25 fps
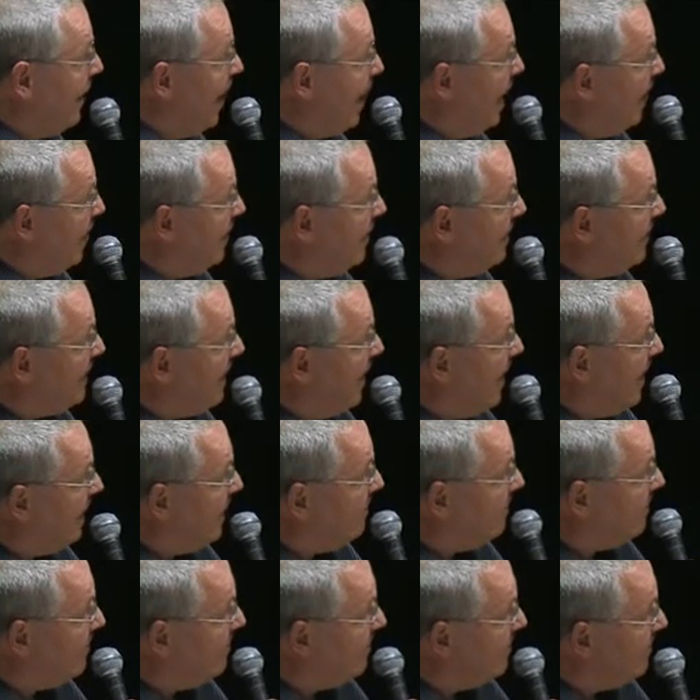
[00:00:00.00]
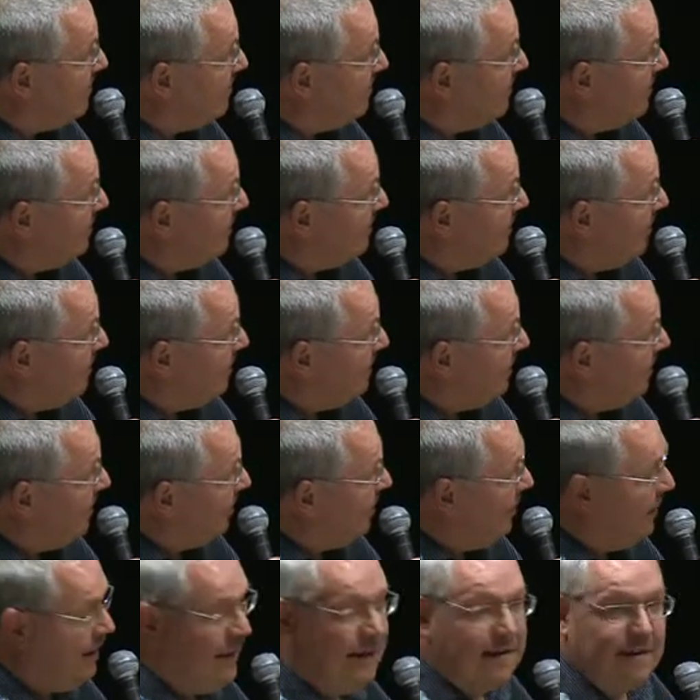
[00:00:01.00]
And it takes a
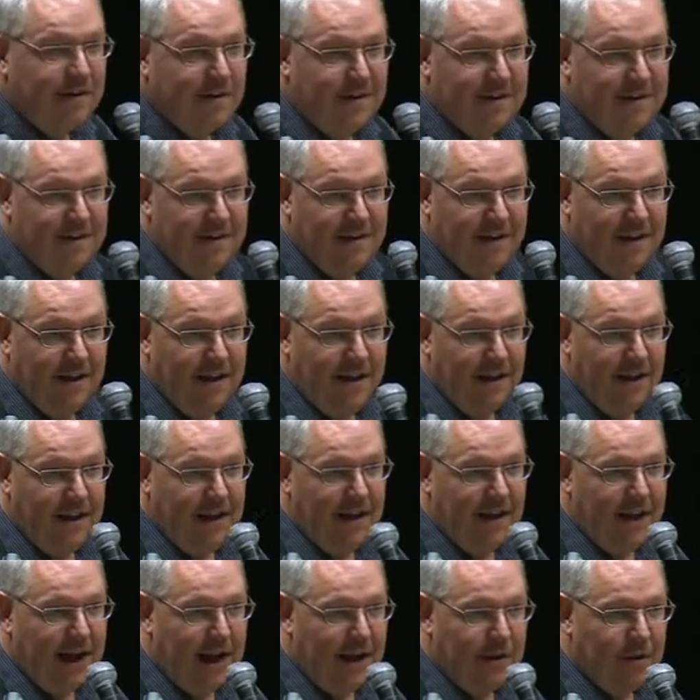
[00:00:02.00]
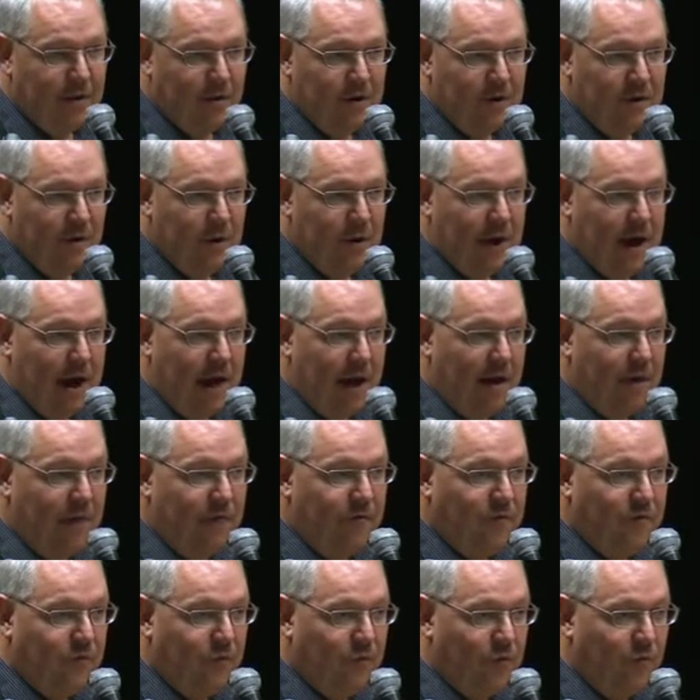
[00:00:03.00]
year until you have
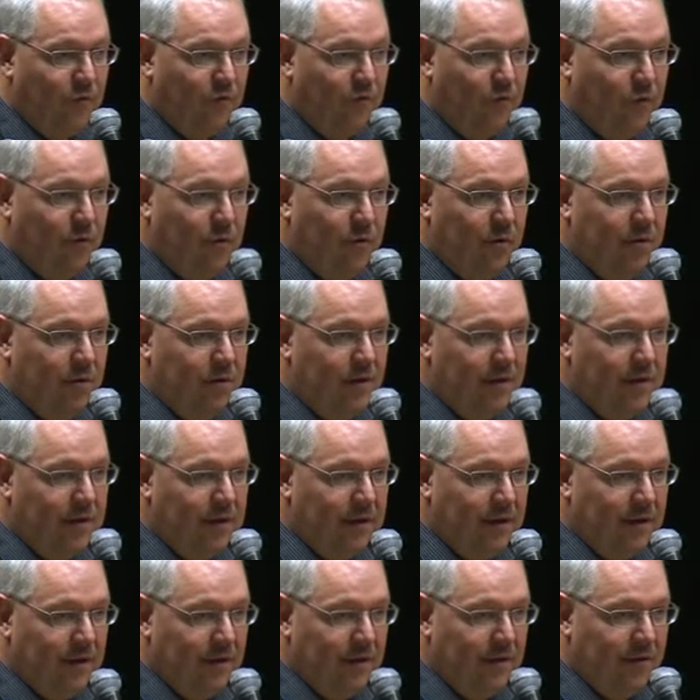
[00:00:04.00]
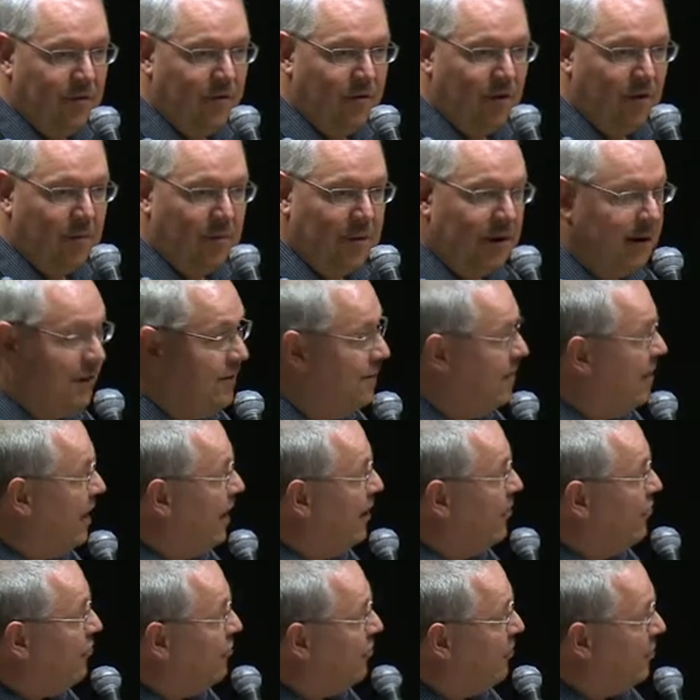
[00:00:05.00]
full
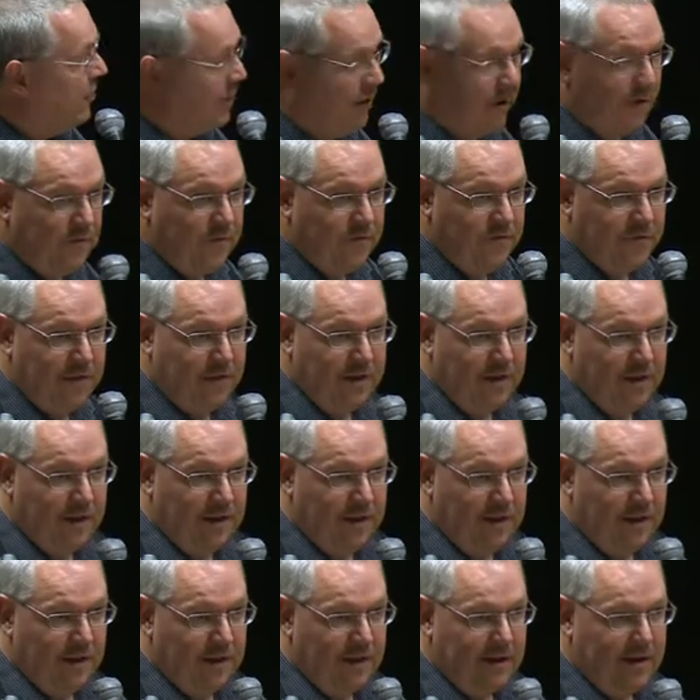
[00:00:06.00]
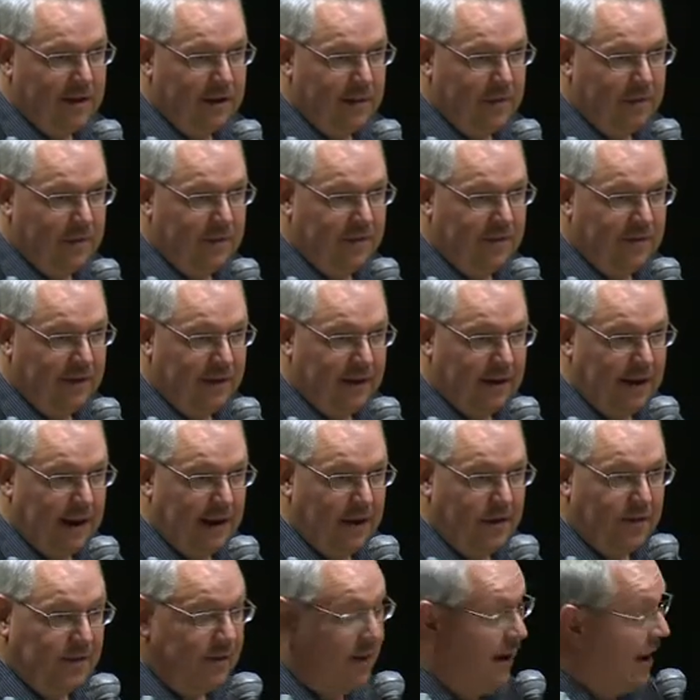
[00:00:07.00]
normalization of the
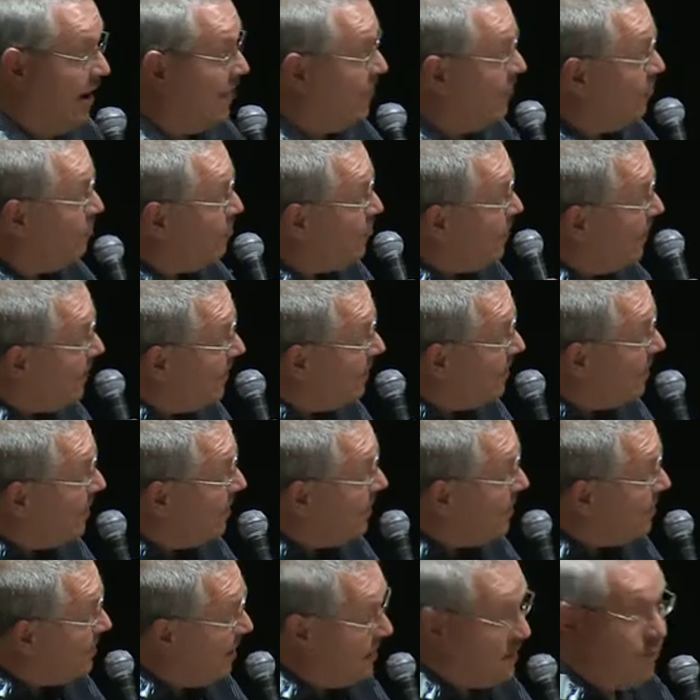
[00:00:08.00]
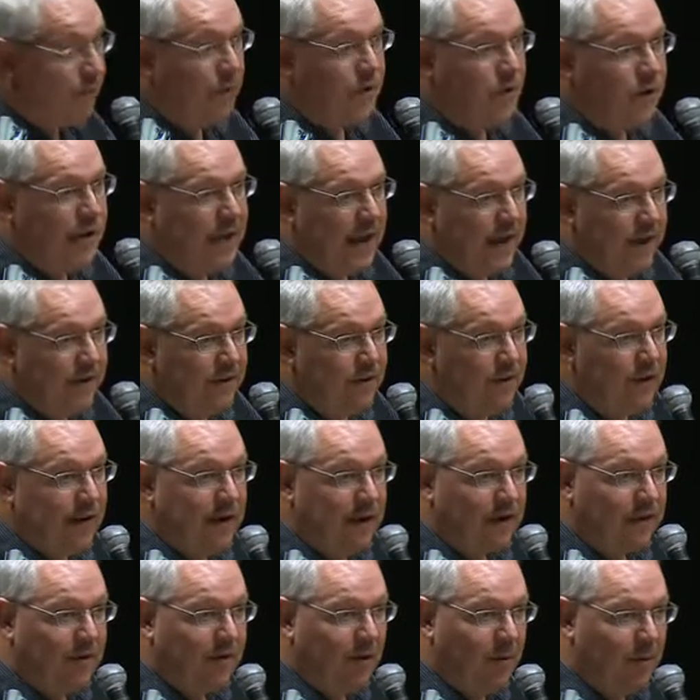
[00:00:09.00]
glycosylation, but that's what you get. You
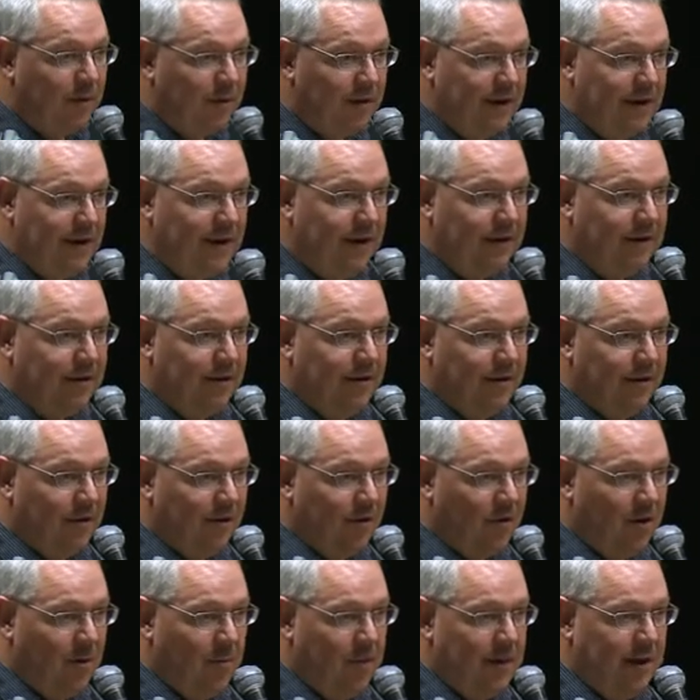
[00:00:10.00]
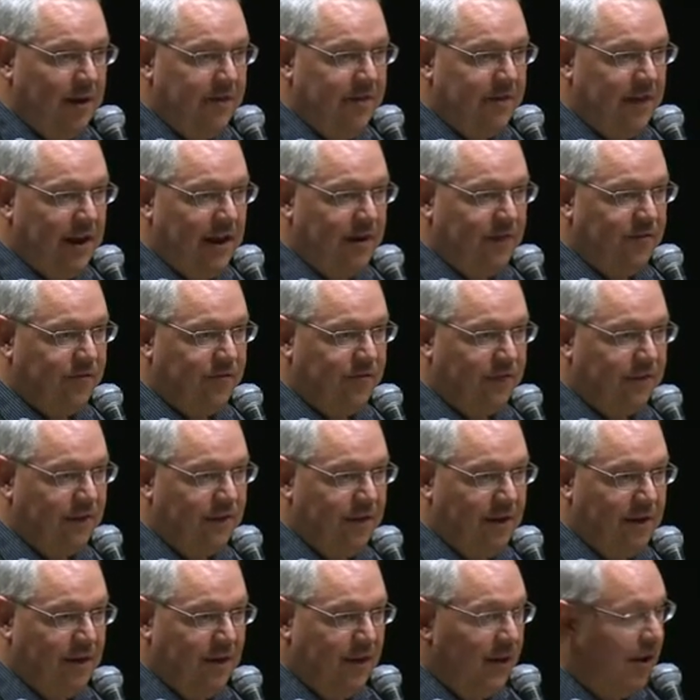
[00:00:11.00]
get complete normalization
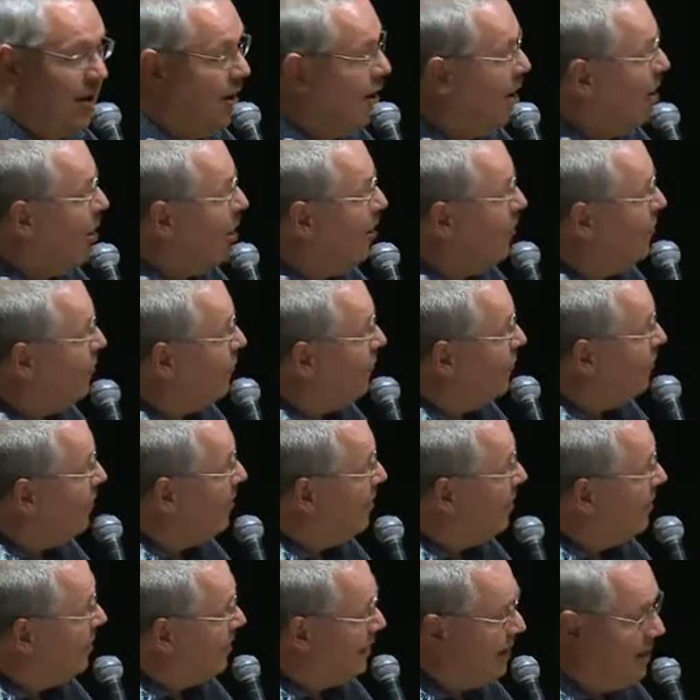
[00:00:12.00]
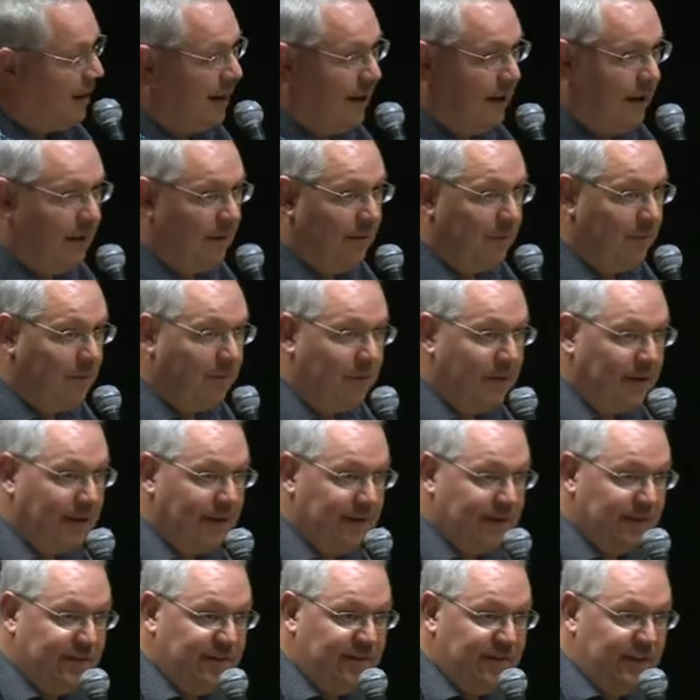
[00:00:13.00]
of
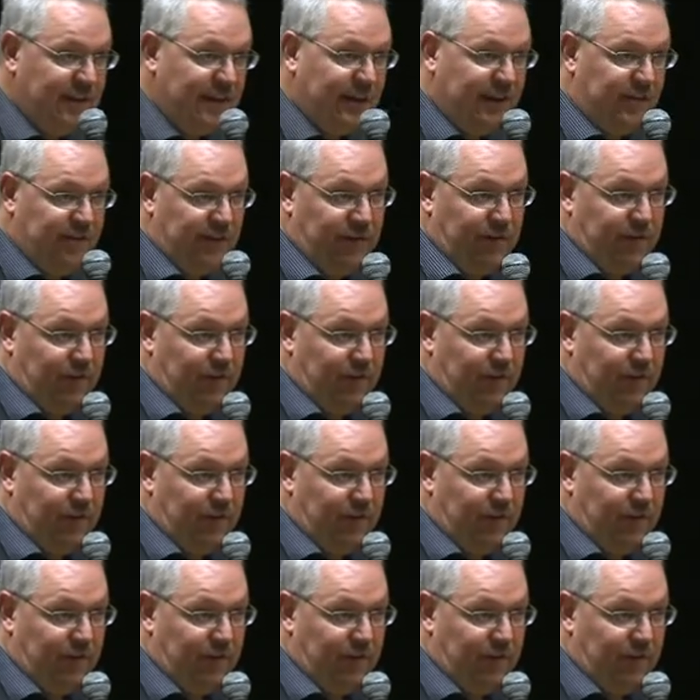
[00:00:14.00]
the CDG